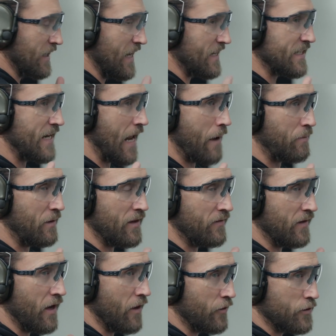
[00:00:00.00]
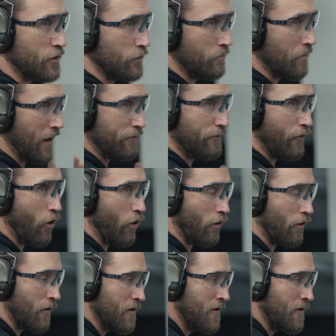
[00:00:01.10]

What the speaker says: less snappy than the other two by far,